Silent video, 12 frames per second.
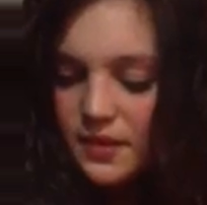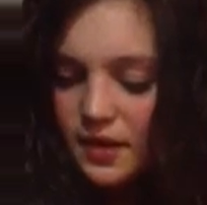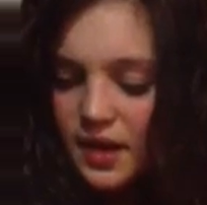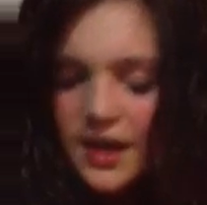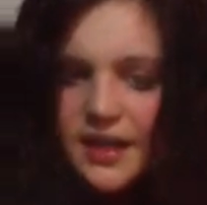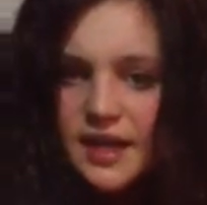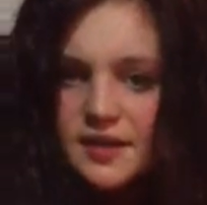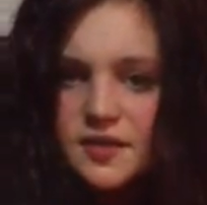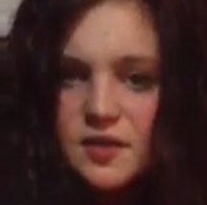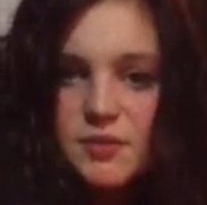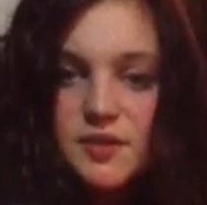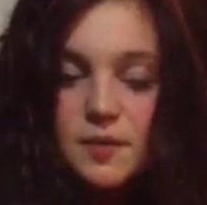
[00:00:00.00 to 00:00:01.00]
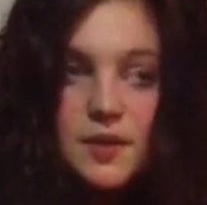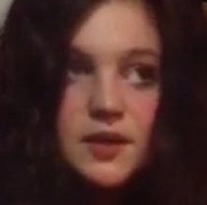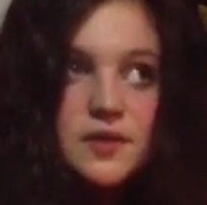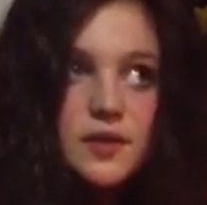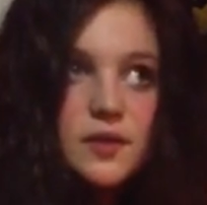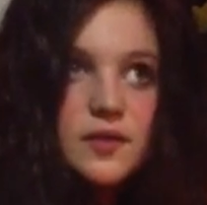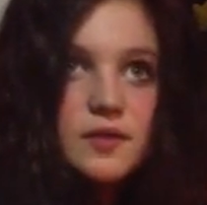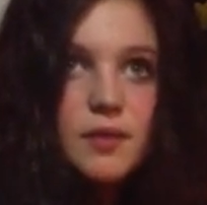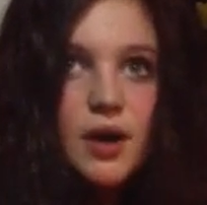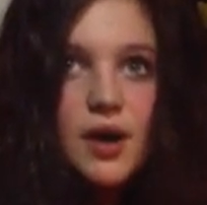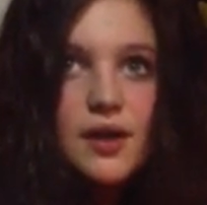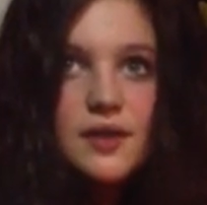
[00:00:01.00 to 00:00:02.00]
And again, this can be something so
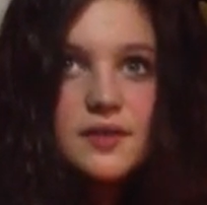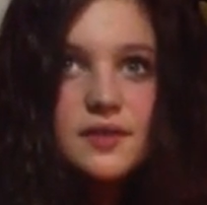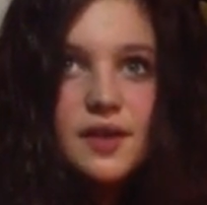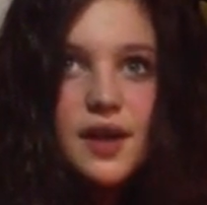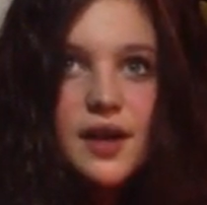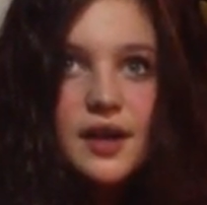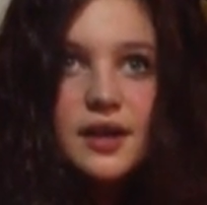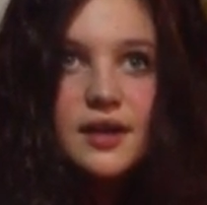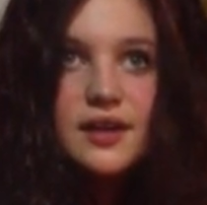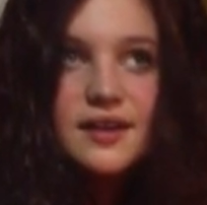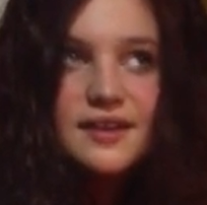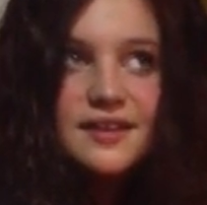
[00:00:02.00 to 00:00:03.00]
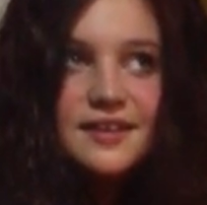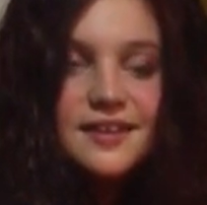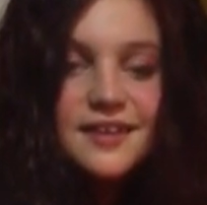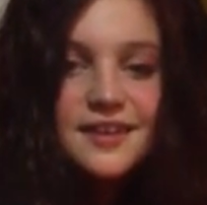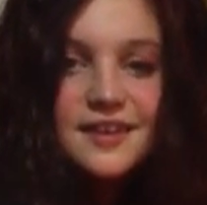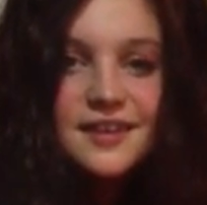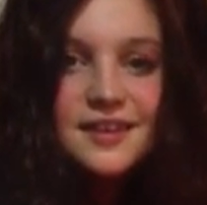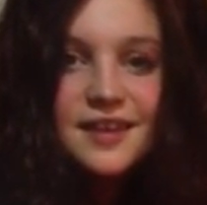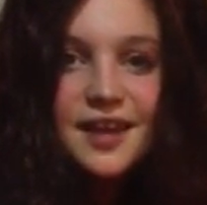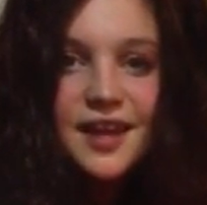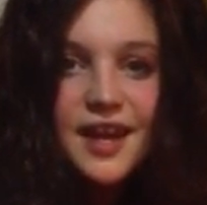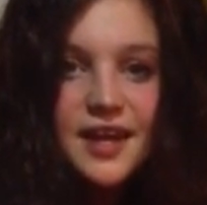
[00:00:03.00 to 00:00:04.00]
small as, like,
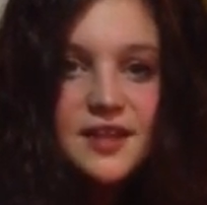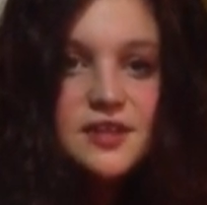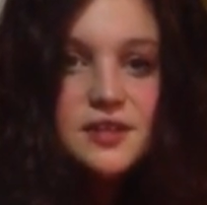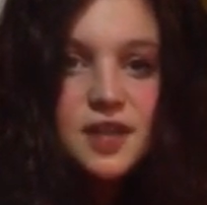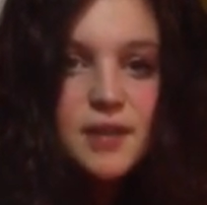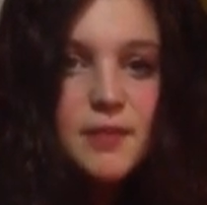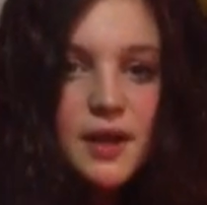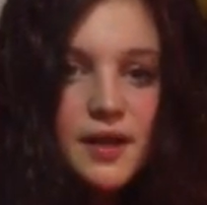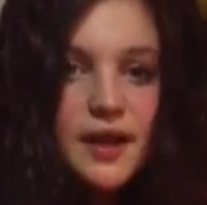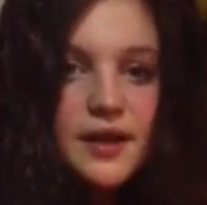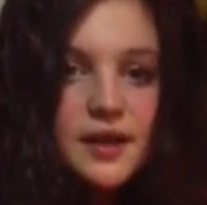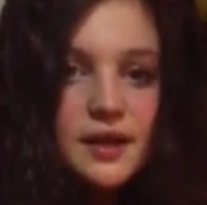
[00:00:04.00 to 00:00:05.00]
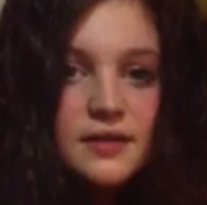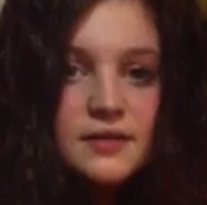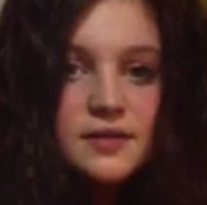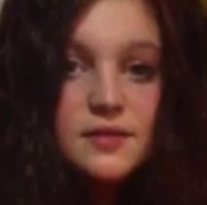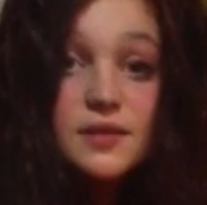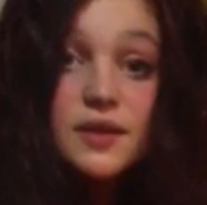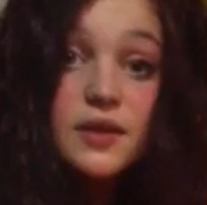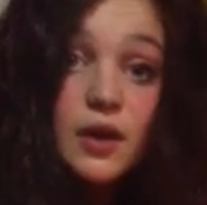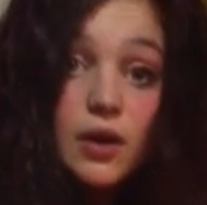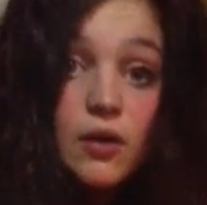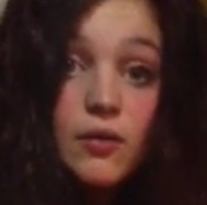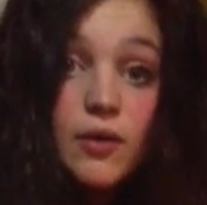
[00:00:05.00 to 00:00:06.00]
like, hey, did you take my lighter? And someone's like,
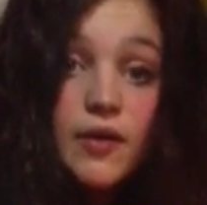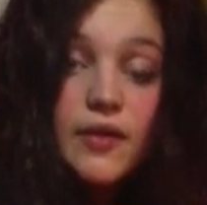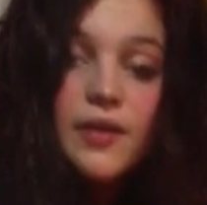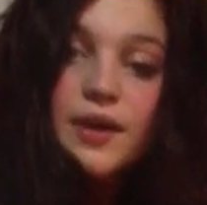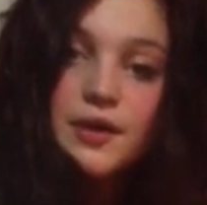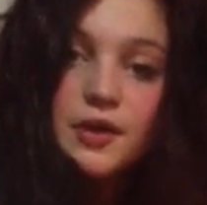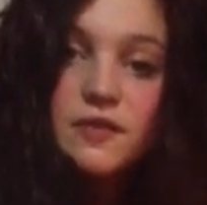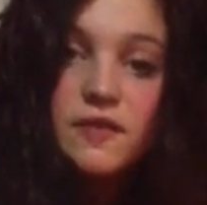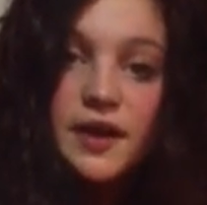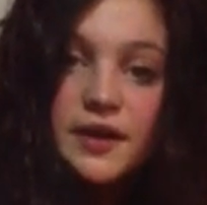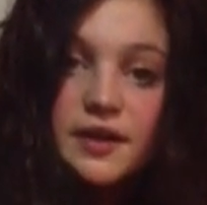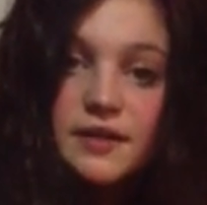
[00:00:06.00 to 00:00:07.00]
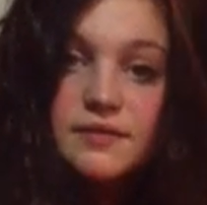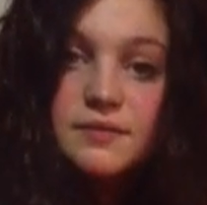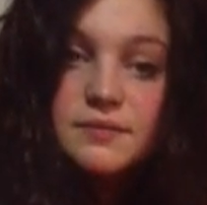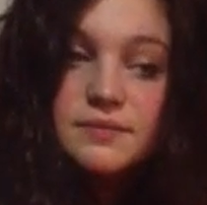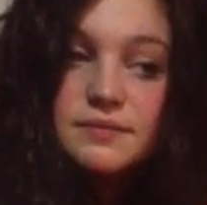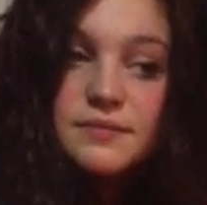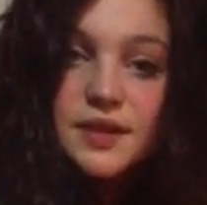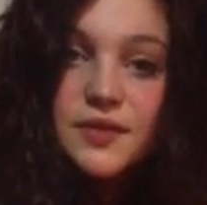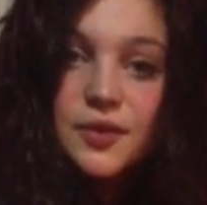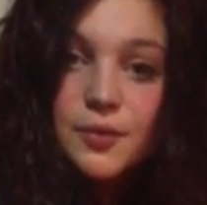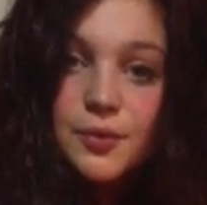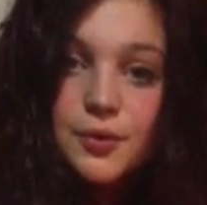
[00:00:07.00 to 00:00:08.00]
no. And then later you find it in
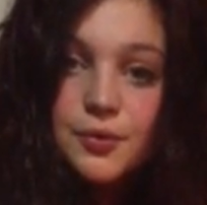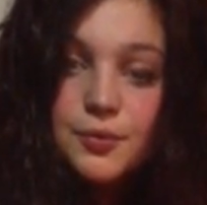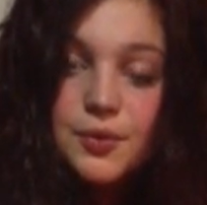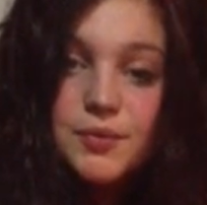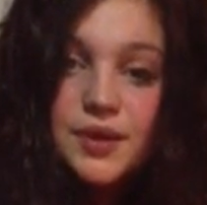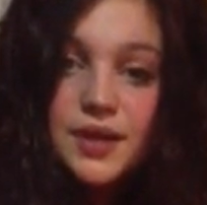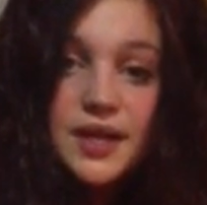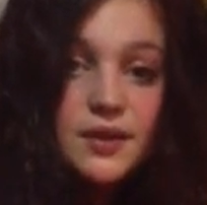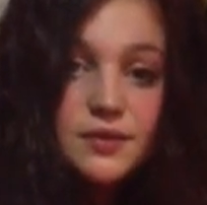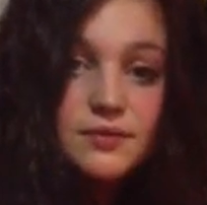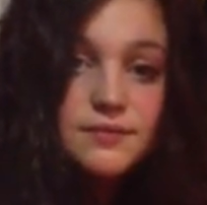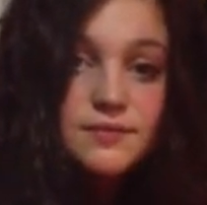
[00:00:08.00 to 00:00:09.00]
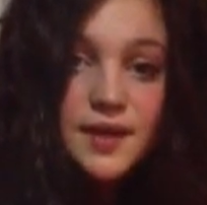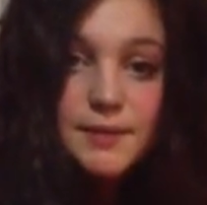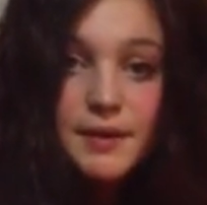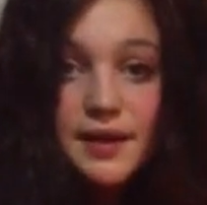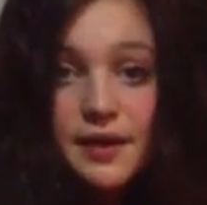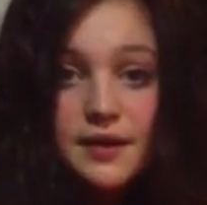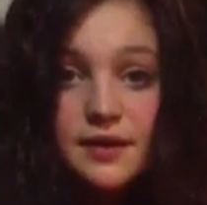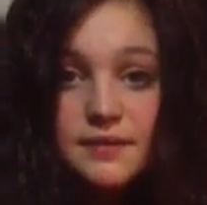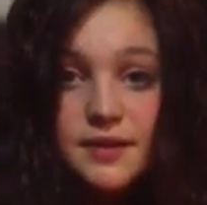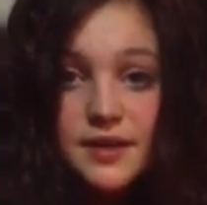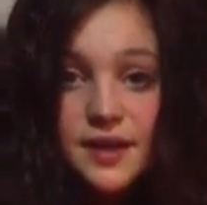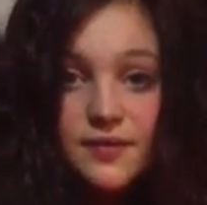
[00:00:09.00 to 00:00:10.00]
their room and be like, hey, don't take my lighter.
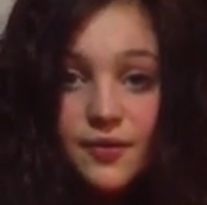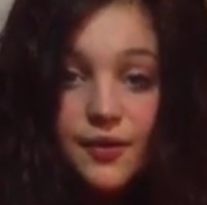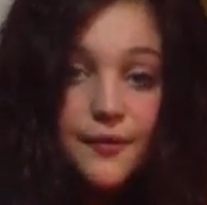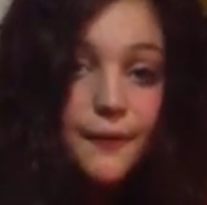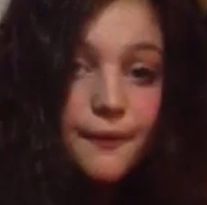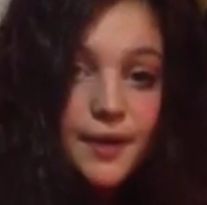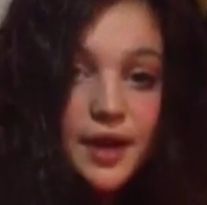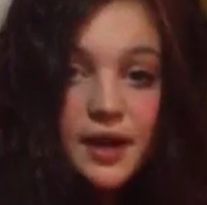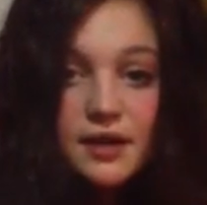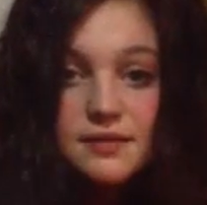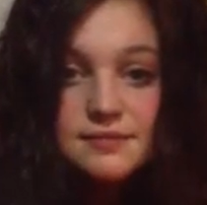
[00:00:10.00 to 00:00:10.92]
Again, they're like, oh, okay.